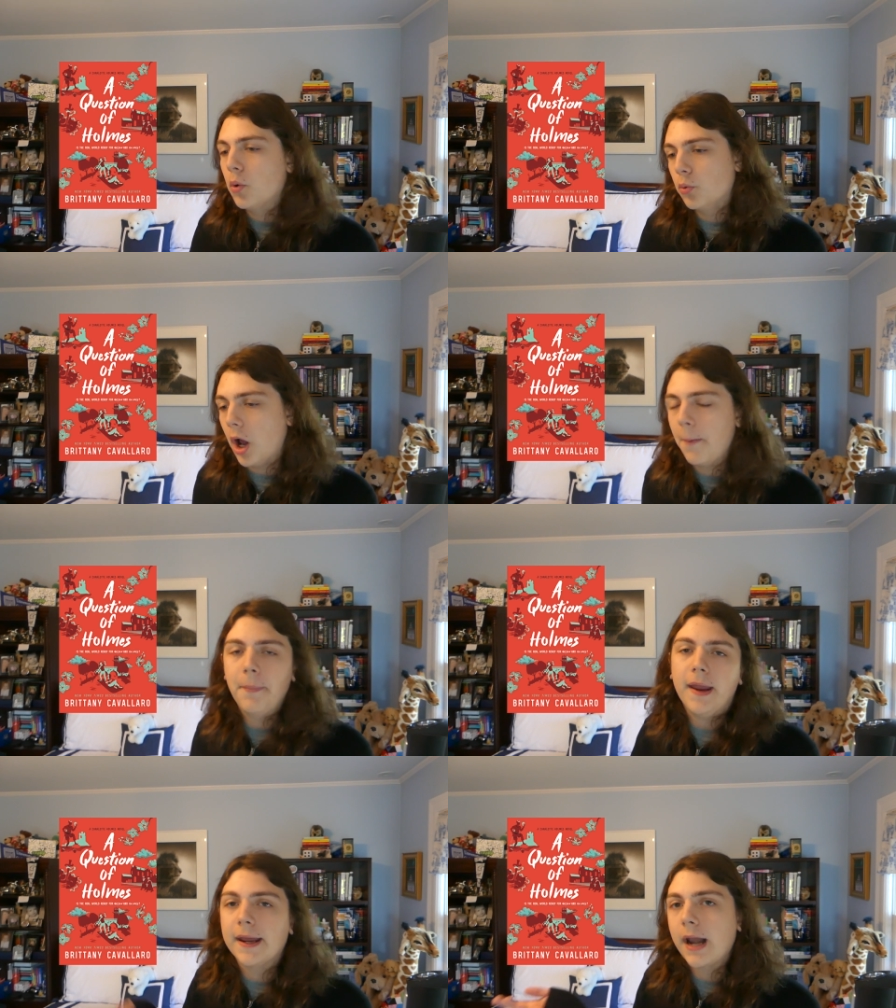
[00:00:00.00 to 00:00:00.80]

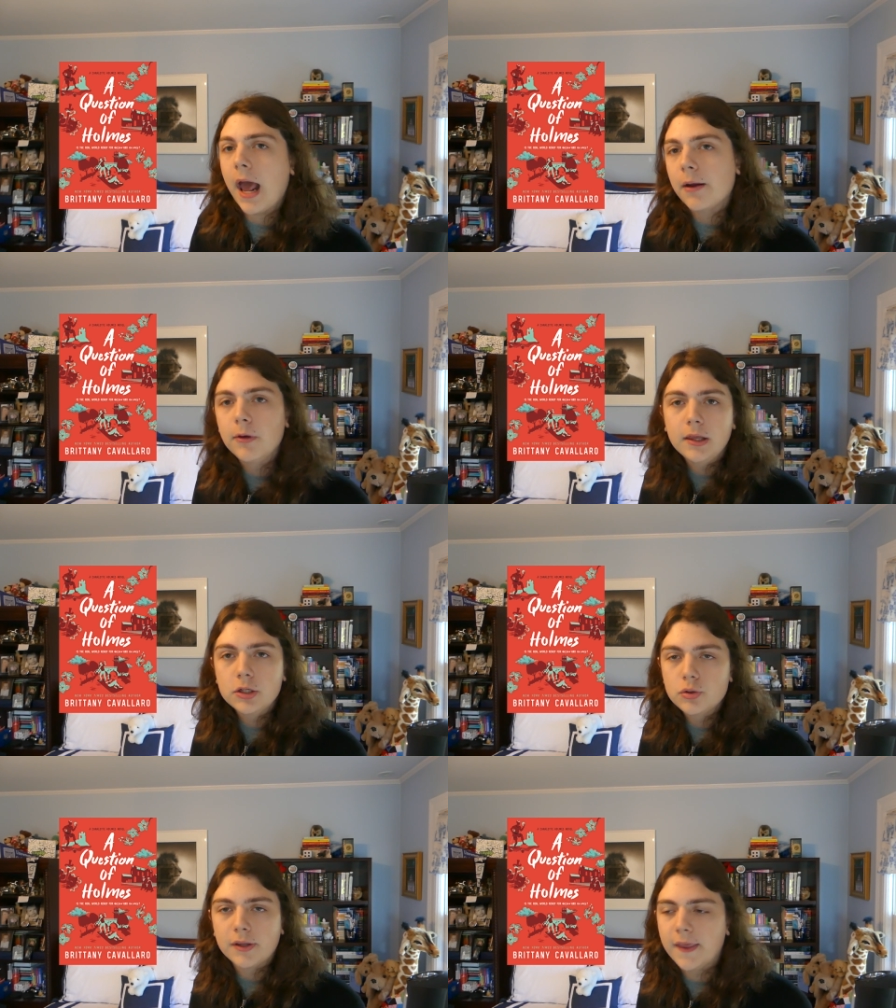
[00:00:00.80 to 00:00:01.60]
romp and I really
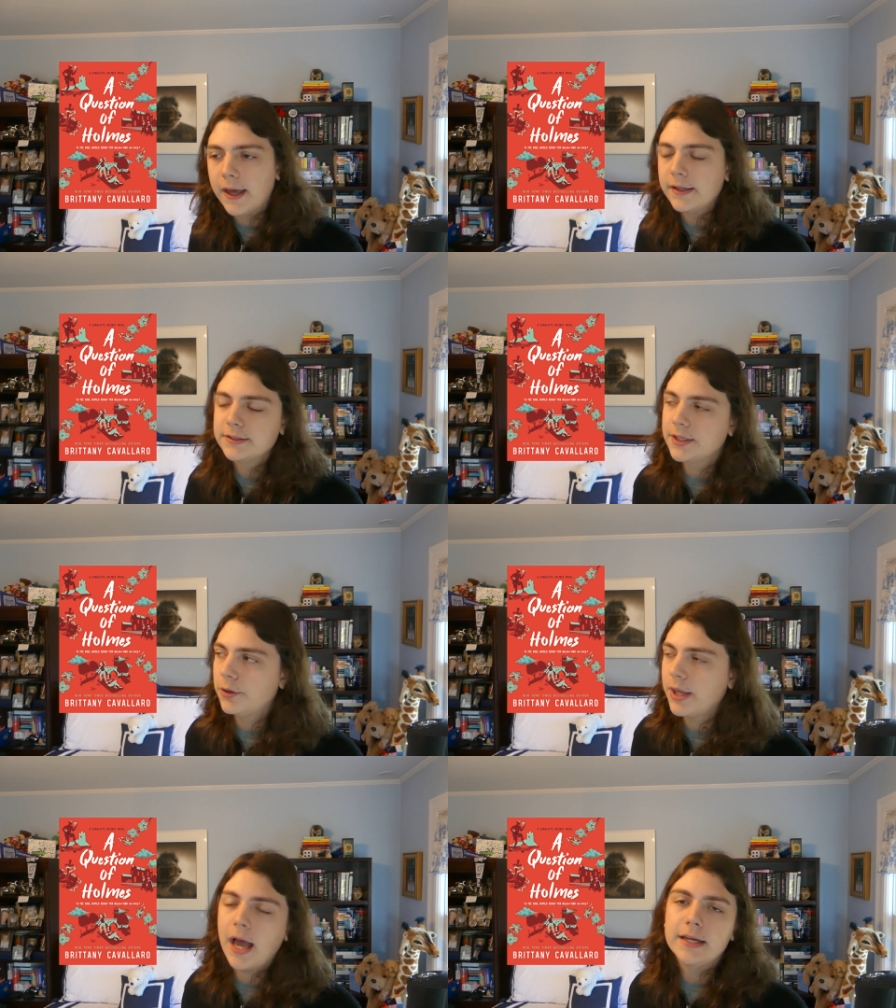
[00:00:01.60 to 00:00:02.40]
enjoyed that.
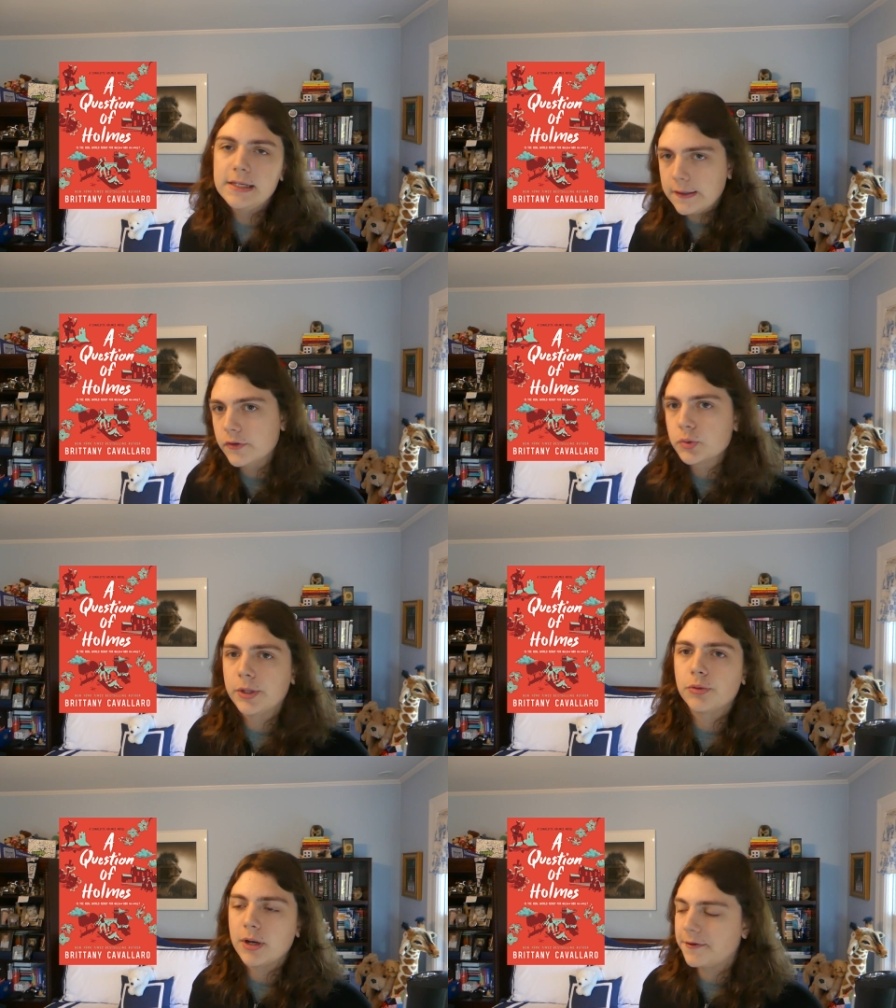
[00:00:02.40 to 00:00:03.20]
So yeah, I did give this
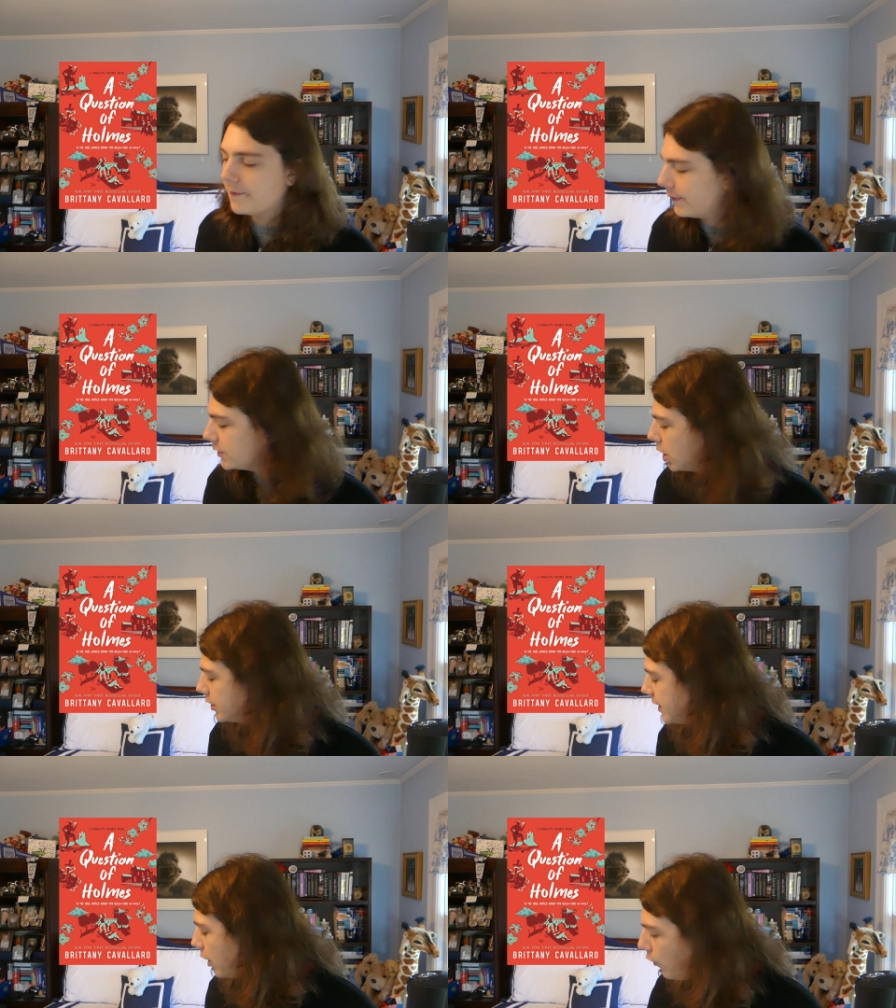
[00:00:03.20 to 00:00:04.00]
one 3 out of 5
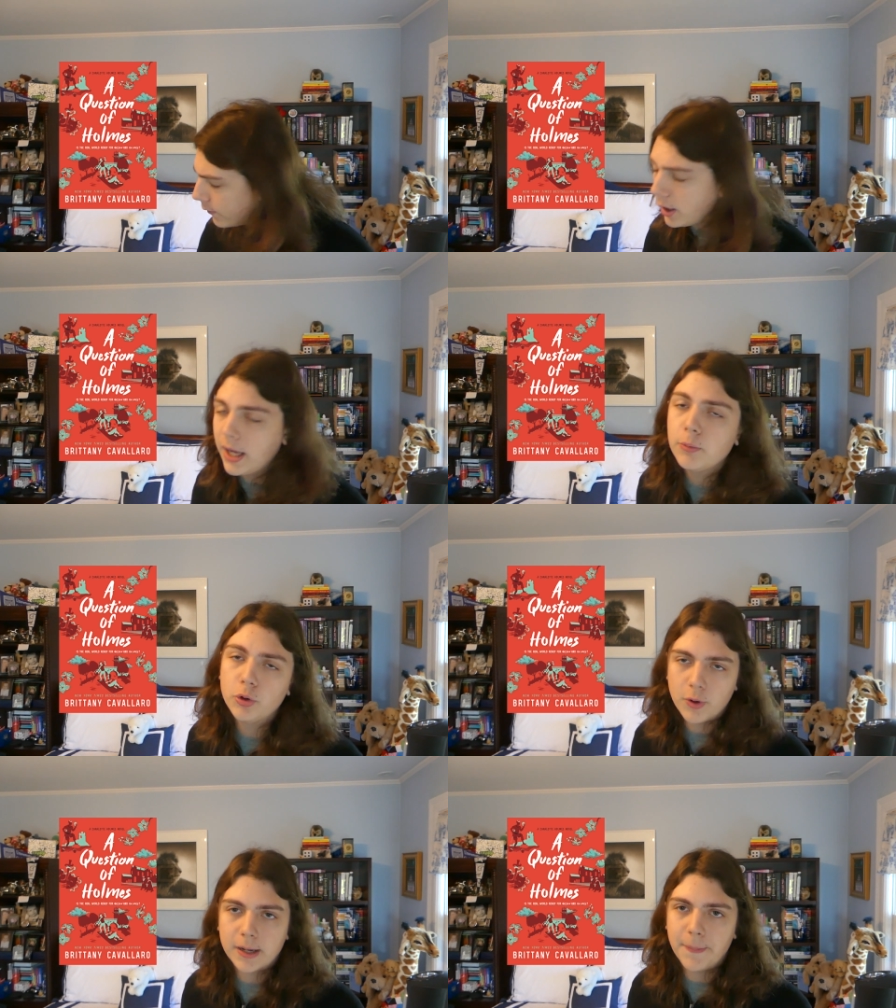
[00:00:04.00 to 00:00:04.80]
stars and overall I
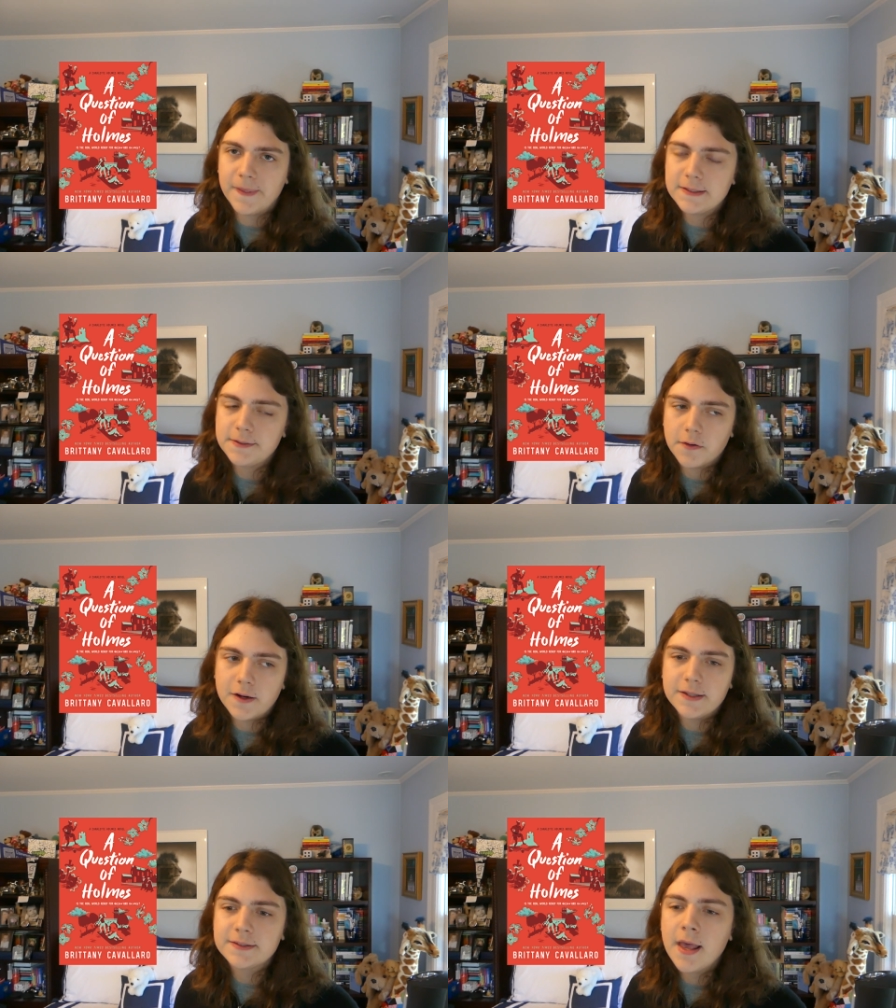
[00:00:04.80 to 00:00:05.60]
would recommend the
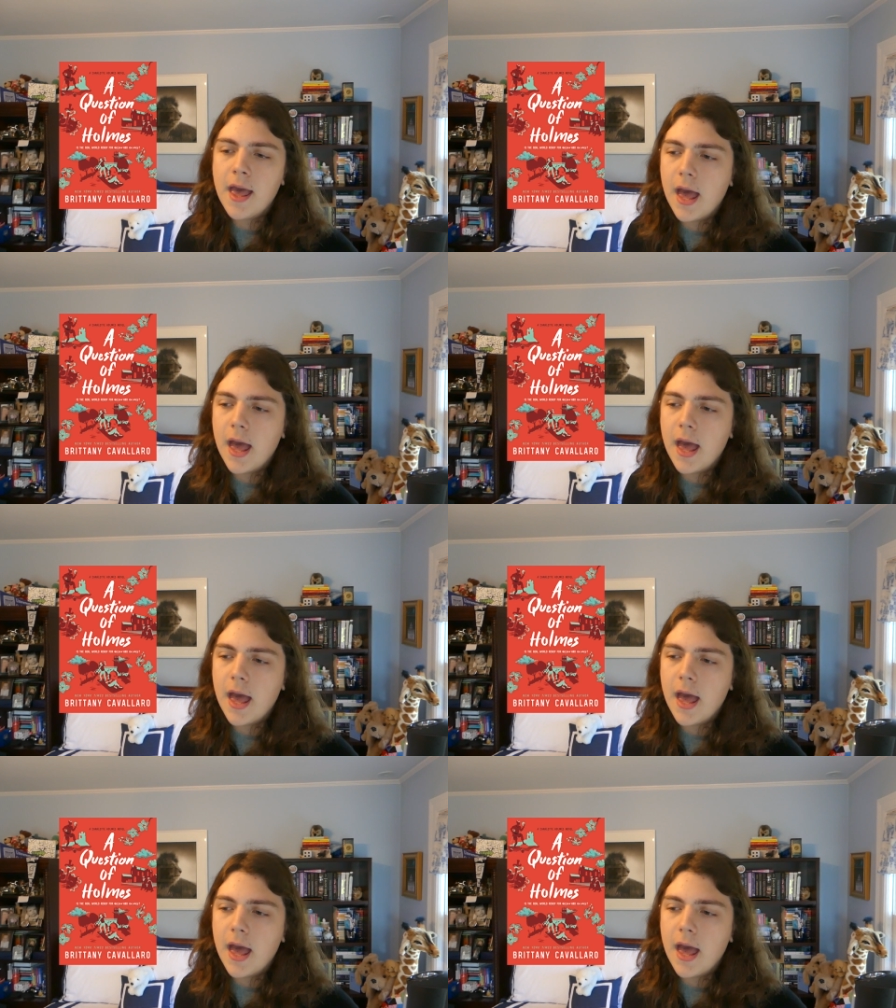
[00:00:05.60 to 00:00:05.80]
series.